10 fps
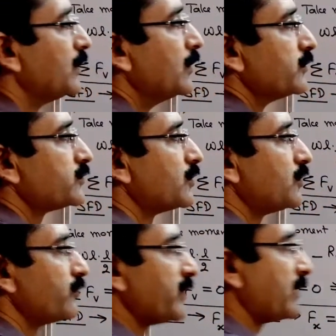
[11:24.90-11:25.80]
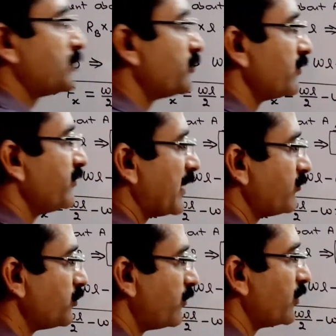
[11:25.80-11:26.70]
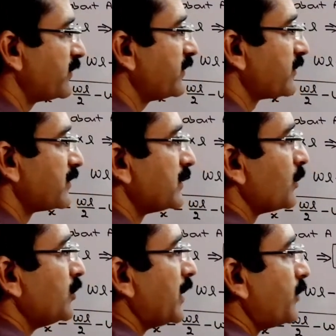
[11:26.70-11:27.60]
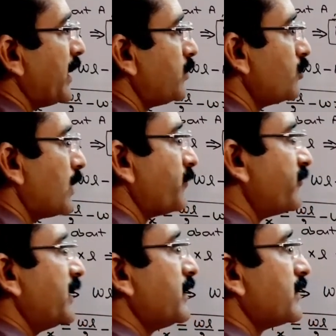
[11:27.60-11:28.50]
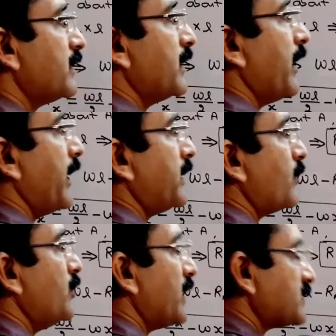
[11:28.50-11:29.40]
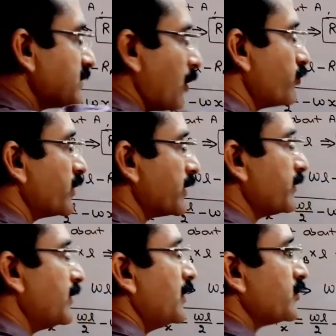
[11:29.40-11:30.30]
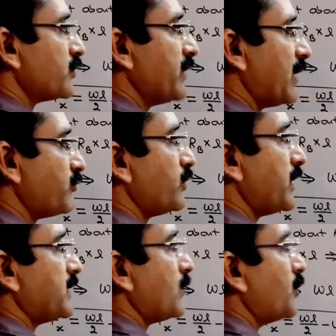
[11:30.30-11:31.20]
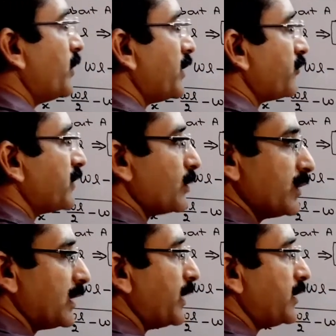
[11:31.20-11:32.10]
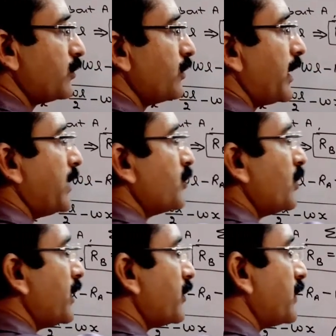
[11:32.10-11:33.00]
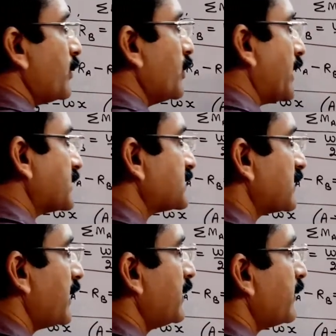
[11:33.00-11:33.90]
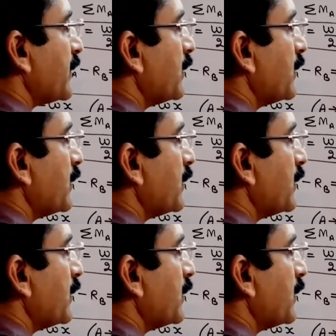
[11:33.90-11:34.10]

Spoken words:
So we have two forces, WL by 2 upward and WX downward. So we have to take the moment of WL by 2 and moment of WX, right?